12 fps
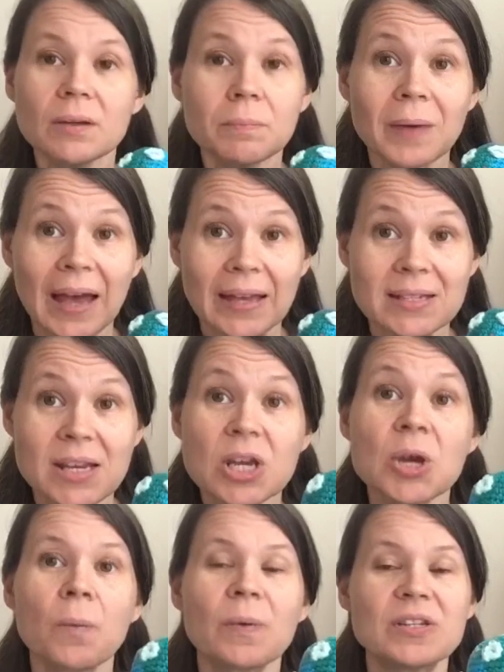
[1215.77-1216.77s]
But
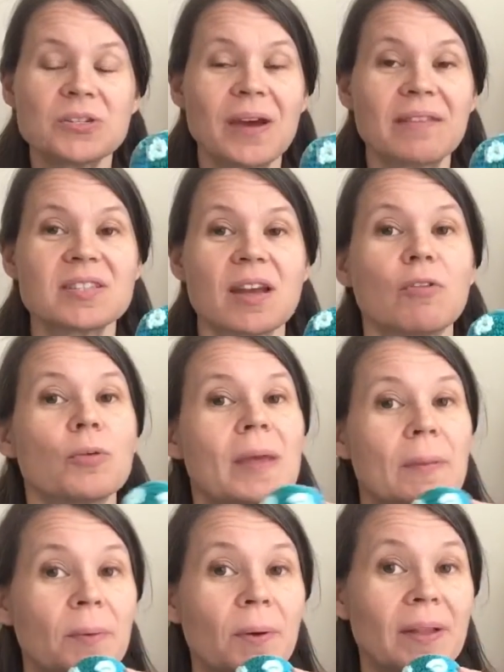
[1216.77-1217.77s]
we do have several
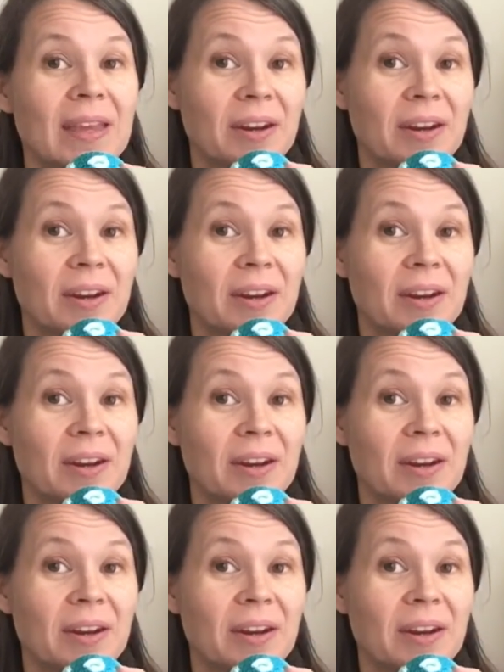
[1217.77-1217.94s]
people